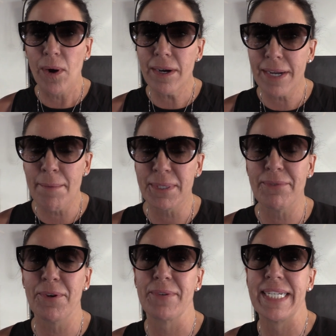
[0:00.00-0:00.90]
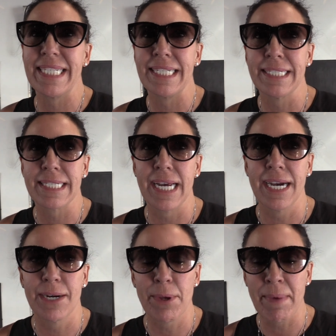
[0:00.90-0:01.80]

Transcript: Well, a couple different reasons. Uh,